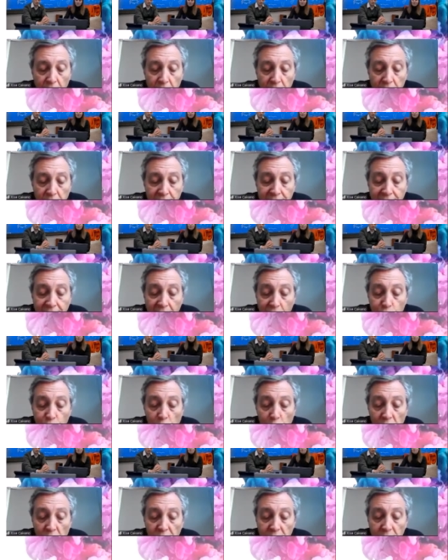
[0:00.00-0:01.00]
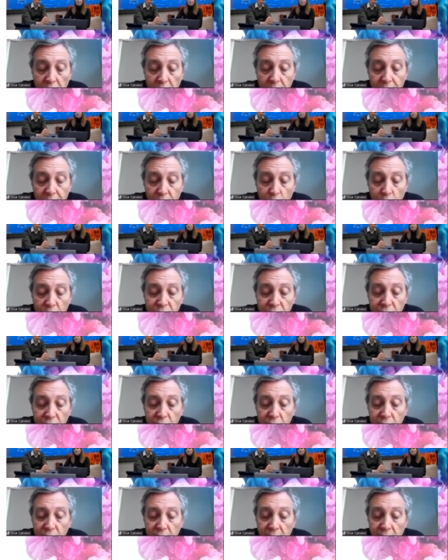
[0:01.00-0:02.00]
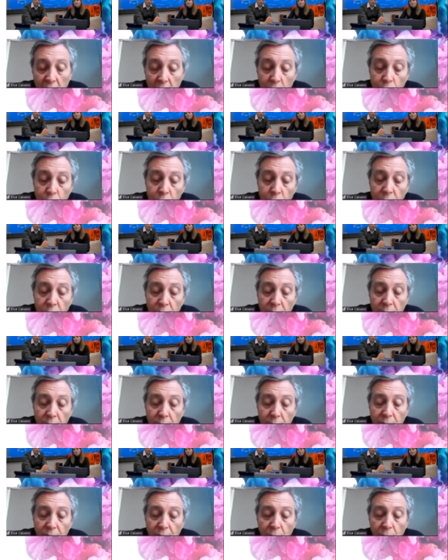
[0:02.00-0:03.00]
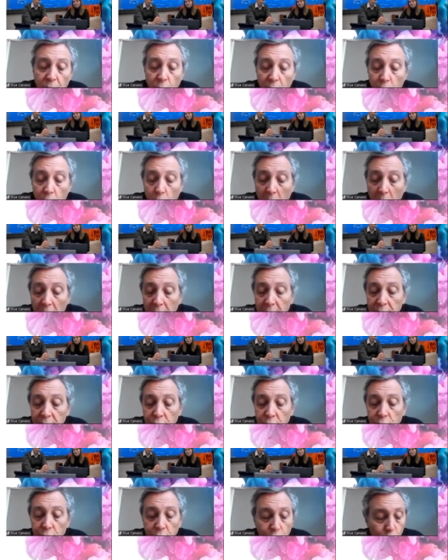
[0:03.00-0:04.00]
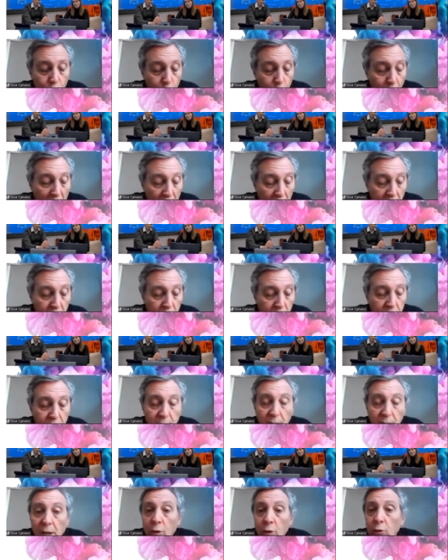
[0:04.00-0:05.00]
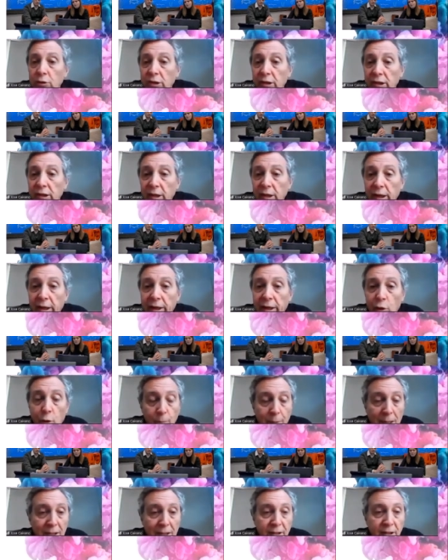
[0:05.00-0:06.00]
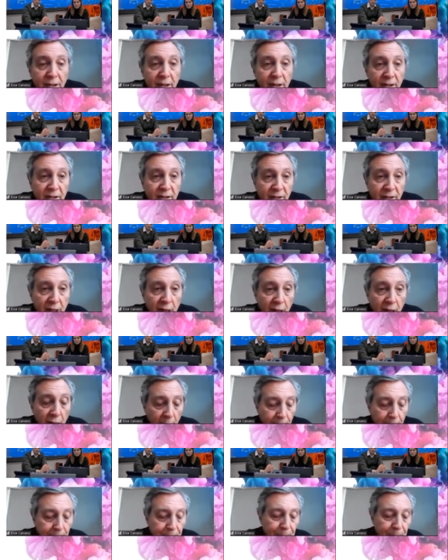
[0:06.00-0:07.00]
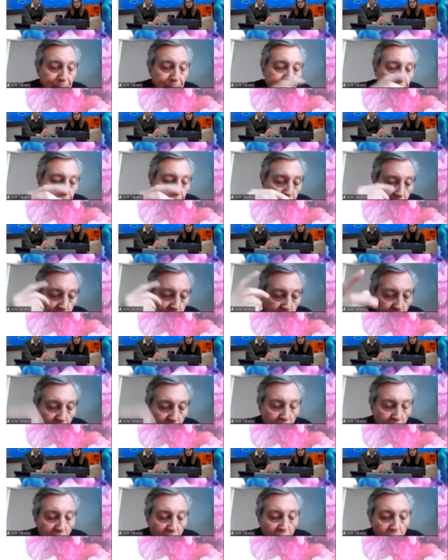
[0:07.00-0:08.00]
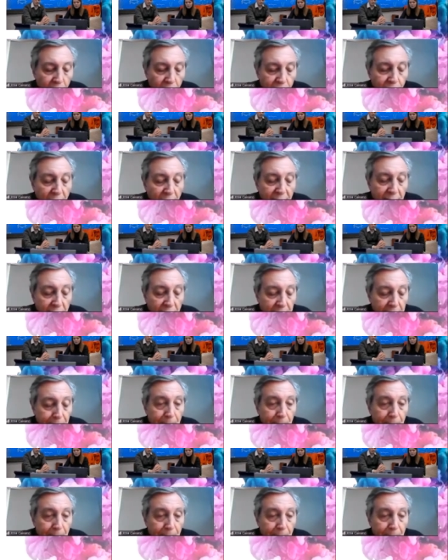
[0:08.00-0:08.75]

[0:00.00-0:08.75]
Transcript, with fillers: gradually moves down from white to black along the achromatic scale. Finally,